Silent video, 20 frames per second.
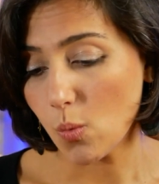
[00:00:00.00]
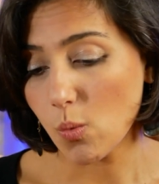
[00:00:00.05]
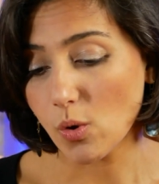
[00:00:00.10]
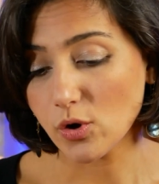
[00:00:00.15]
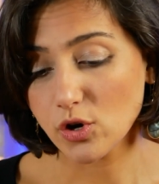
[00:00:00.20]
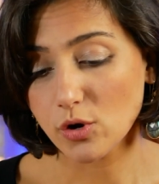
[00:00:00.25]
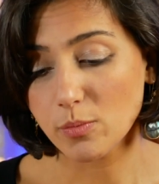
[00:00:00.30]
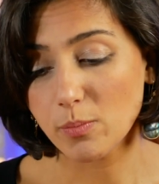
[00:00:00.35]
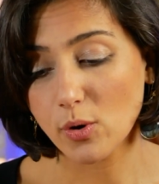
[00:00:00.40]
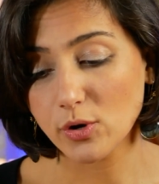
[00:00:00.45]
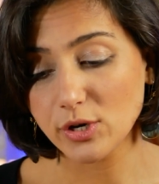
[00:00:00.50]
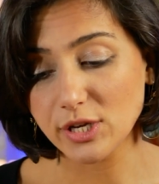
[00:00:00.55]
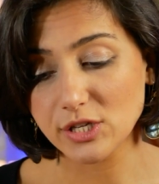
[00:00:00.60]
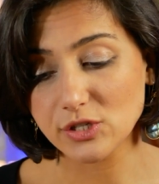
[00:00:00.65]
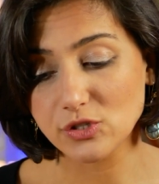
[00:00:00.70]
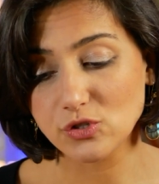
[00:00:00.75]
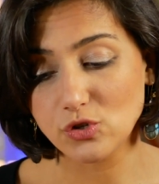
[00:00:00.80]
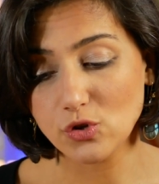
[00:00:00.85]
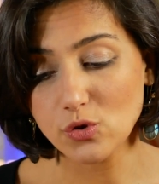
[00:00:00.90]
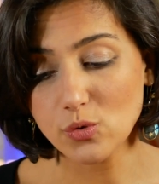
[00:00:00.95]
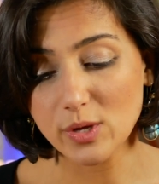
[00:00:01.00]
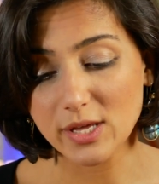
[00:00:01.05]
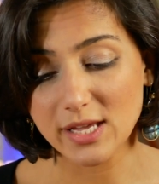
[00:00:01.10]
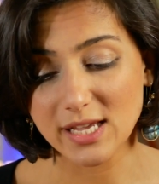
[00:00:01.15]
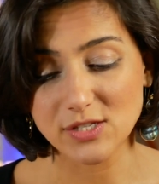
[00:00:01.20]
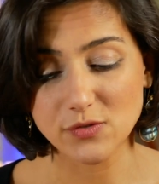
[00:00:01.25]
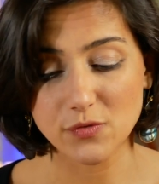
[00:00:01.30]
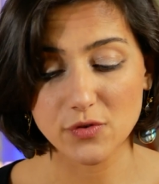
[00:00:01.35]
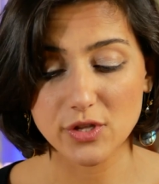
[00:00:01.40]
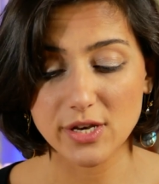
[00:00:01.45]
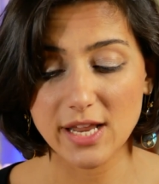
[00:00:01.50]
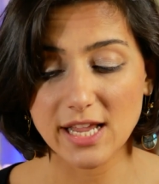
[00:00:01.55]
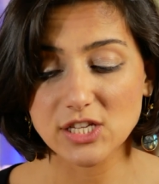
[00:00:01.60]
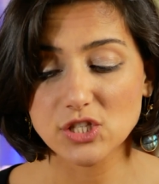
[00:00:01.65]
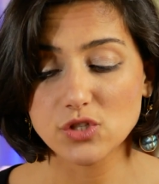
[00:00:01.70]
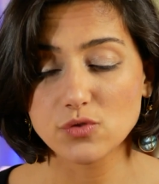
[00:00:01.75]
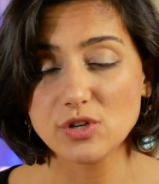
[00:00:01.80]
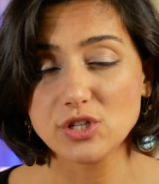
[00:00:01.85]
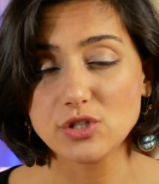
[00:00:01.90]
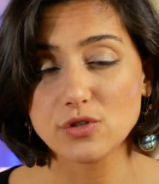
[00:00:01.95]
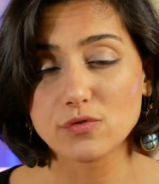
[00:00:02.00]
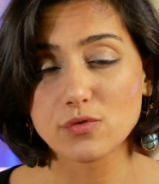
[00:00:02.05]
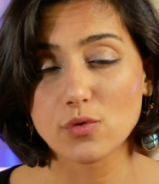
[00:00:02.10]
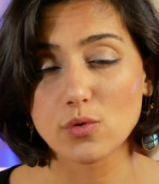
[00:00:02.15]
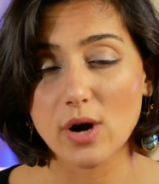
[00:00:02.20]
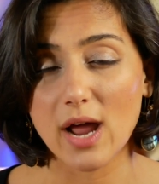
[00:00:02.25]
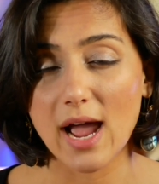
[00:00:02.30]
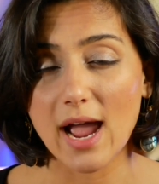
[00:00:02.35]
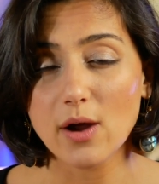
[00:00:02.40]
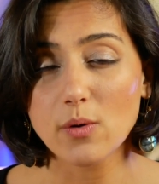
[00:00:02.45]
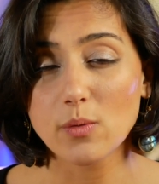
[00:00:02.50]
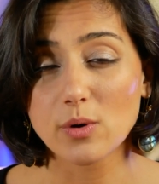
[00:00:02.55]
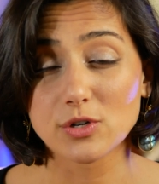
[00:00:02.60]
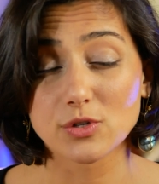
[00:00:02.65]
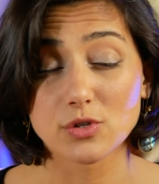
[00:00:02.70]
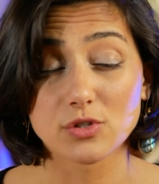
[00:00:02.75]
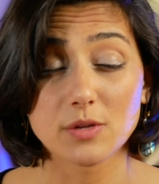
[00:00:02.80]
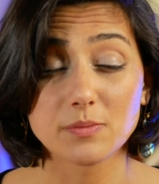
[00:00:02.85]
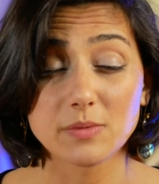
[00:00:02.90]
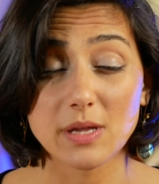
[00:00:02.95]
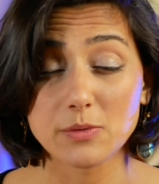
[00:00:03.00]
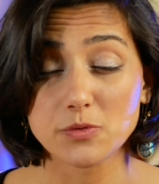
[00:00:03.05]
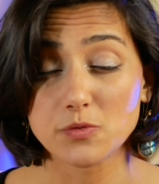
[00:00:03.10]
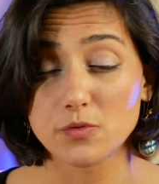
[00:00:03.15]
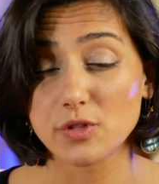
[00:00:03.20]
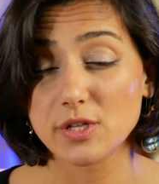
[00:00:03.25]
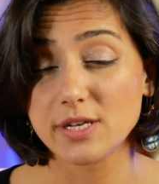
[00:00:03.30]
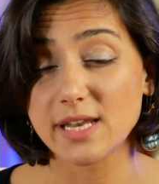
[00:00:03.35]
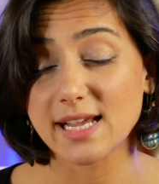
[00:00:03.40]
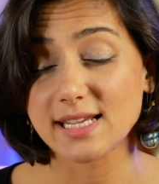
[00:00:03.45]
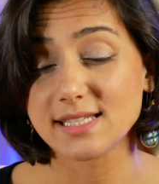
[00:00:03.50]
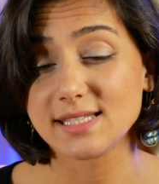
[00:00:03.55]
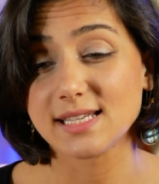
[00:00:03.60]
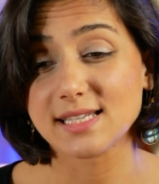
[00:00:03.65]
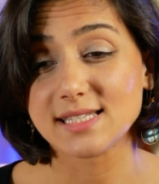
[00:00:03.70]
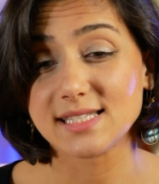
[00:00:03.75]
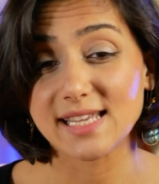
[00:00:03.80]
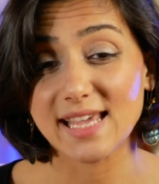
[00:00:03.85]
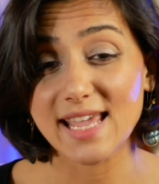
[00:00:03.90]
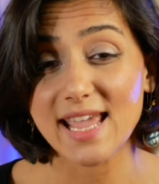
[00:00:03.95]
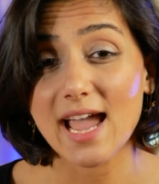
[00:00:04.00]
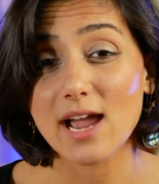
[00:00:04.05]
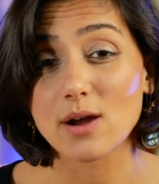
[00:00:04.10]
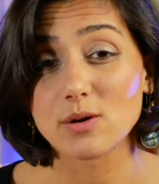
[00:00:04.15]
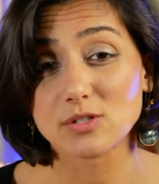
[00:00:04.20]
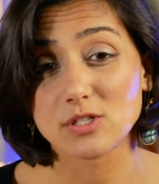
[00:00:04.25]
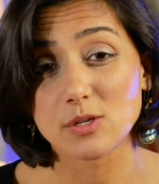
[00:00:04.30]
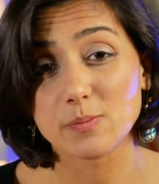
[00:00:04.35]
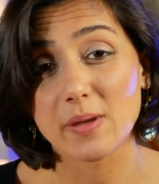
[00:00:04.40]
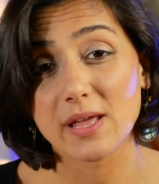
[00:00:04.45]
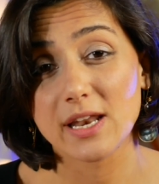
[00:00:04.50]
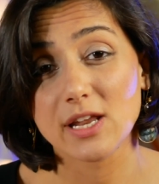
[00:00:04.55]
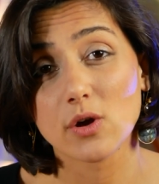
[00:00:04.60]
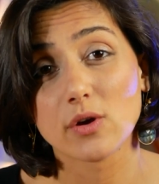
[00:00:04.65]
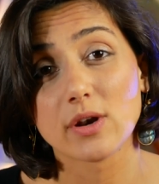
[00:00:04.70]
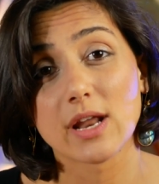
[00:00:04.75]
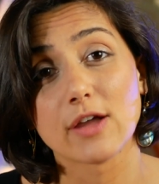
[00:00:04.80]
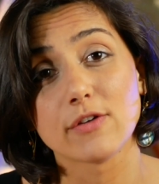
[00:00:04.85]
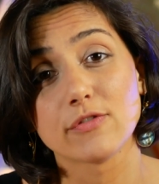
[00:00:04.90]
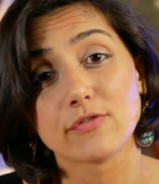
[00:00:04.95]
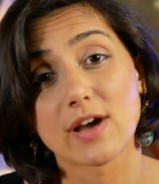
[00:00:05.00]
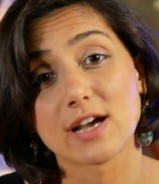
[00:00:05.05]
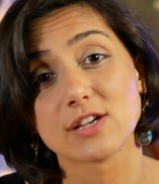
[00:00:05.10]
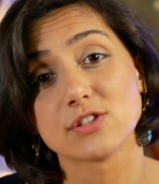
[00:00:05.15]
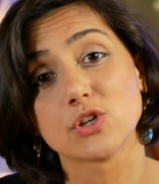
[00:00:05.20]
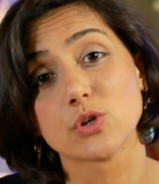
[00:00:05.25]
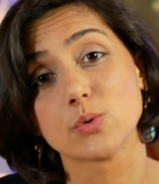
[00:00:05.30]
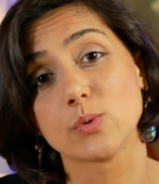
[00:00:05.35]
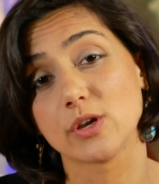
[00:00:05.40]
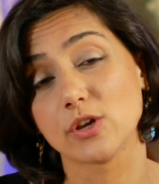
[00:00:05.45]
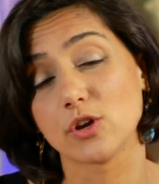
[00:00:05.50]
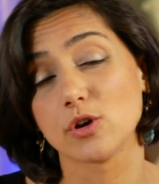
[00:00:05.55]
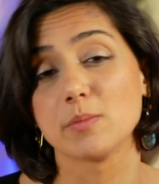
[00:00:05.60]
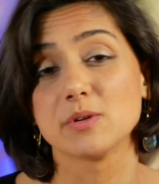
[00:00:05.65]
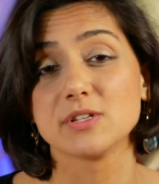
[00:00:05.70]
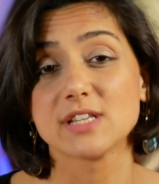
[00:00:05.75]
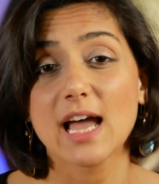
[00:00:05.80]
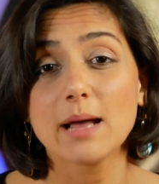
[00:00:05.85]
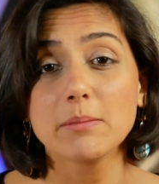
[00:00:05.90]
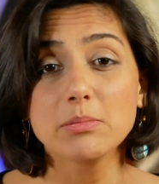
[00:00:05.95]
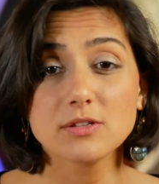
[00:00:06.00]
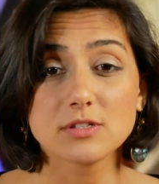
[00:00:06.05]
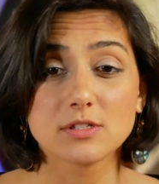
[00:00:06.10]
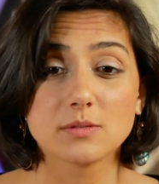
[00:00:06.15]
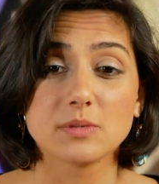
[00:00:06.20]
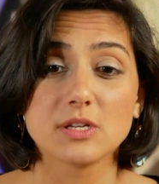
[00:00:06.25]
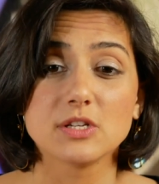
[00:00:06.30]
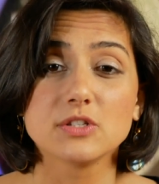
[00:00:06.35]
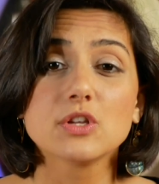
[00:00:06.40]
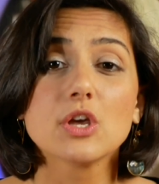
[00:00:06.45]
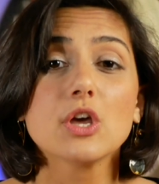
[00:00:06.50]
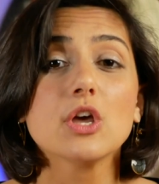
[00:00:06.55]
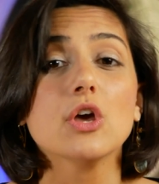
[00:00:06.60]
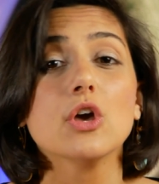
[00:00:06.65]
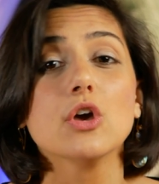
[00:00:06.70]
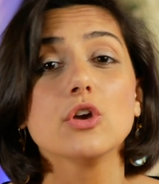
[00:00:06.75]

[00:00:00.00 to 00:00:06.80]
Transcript: what your body is doing is for the next 3 to 4 hours, or sometimes for the next 6 to 8 hours, depending on how fast or quick your metabolism is,